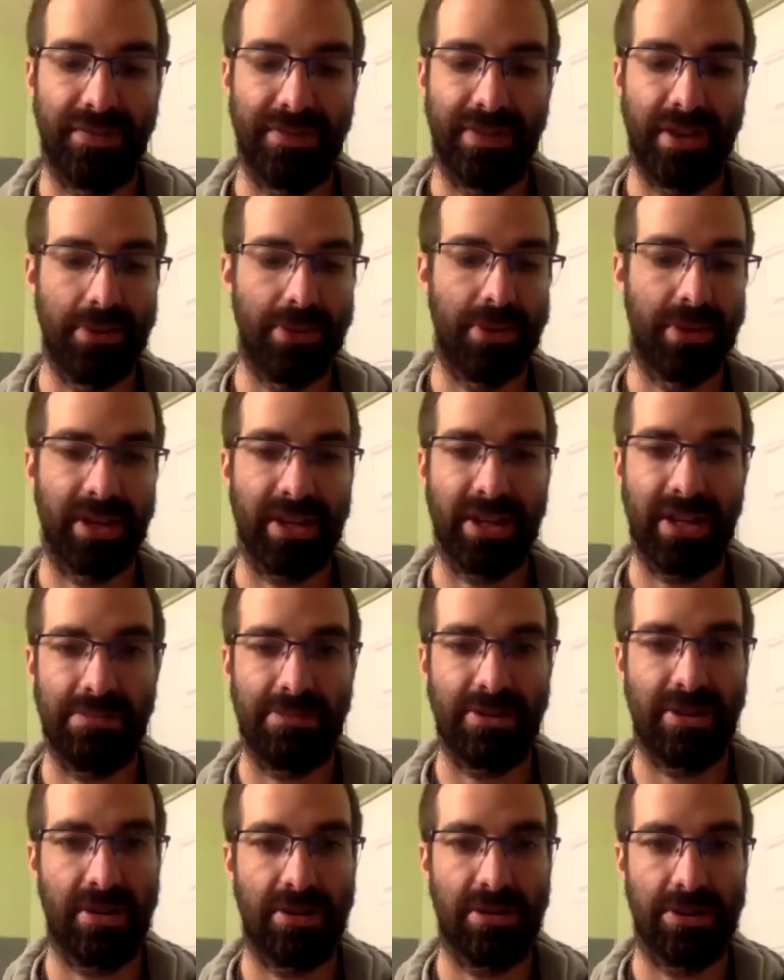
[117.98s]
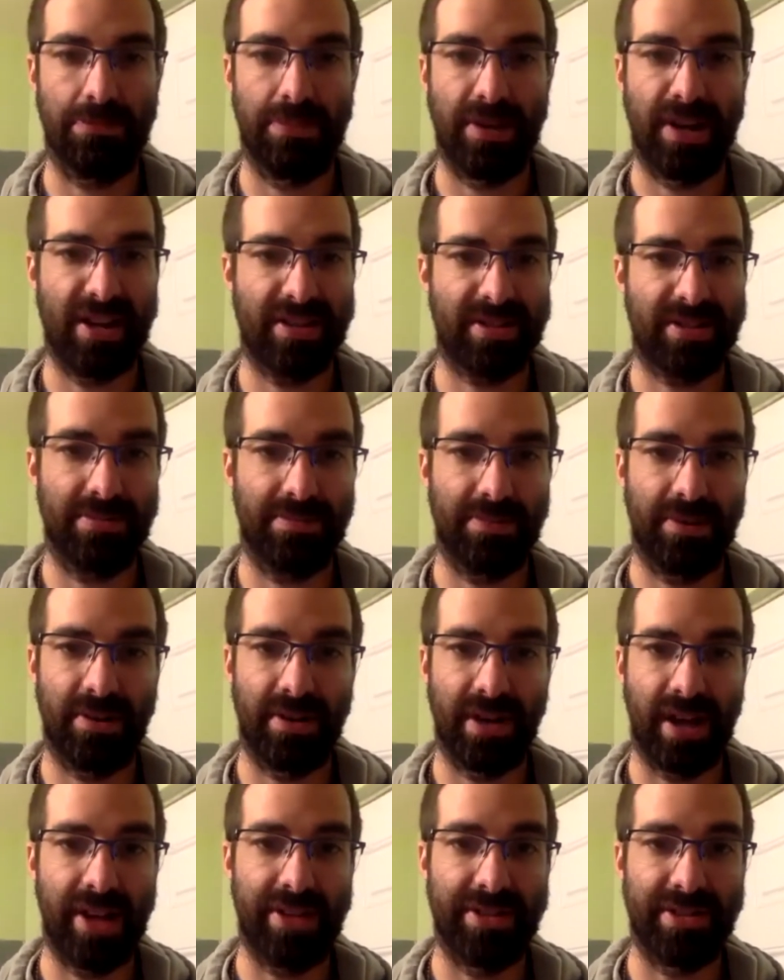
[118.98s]
they want to keep college
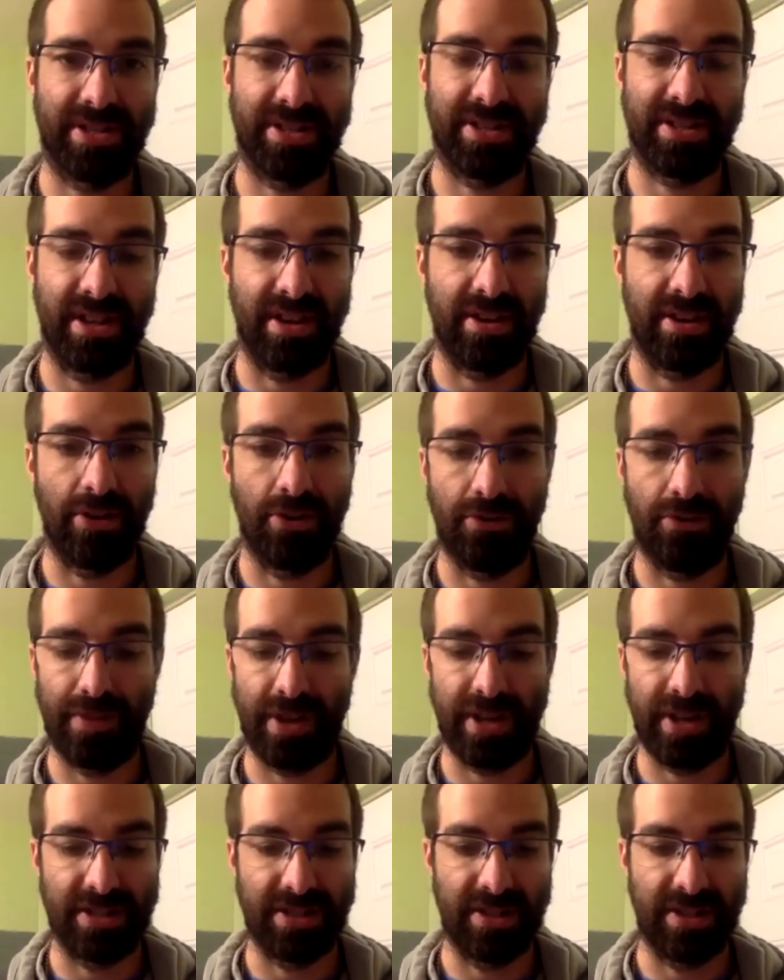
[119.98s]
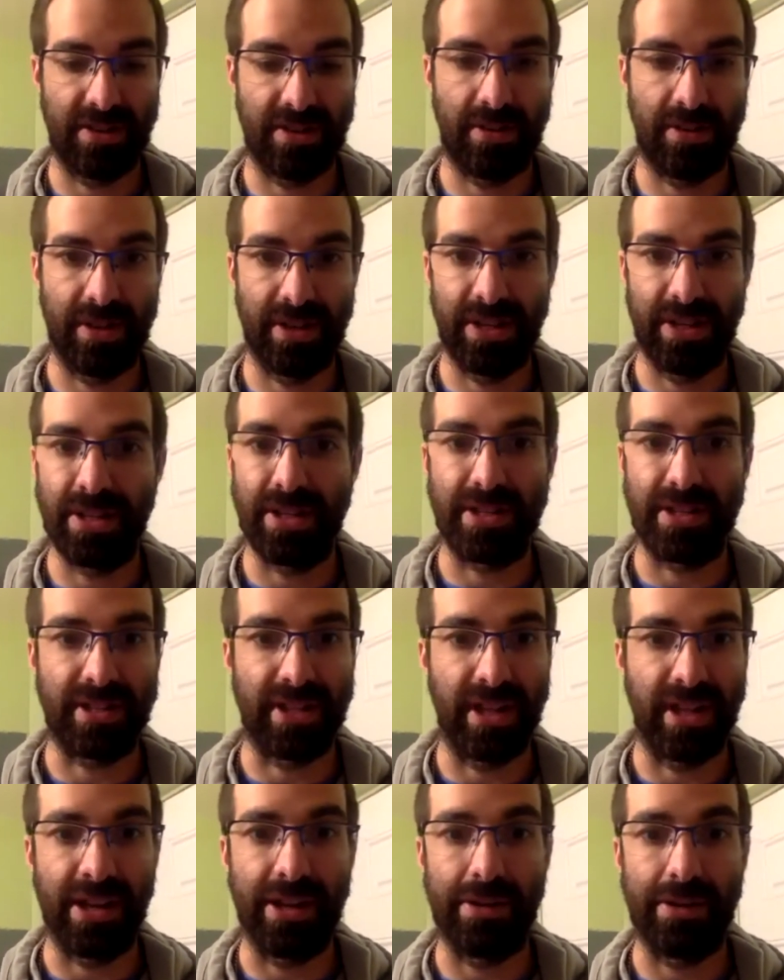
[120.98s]
basketball, I just say no fans at all at any
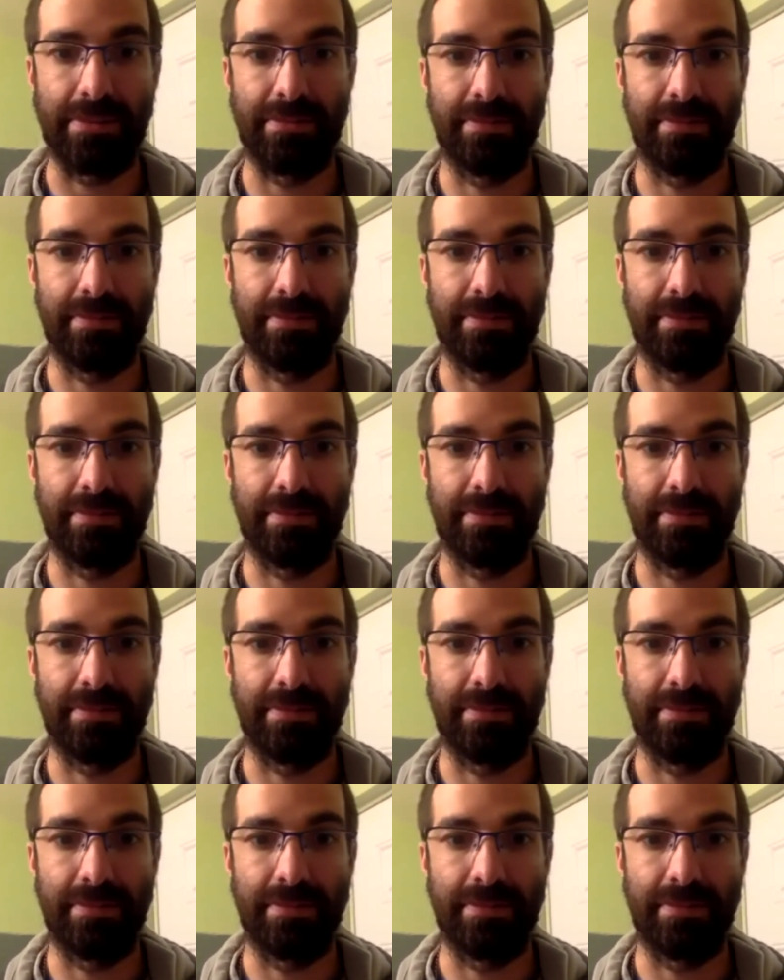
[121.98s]
stadium.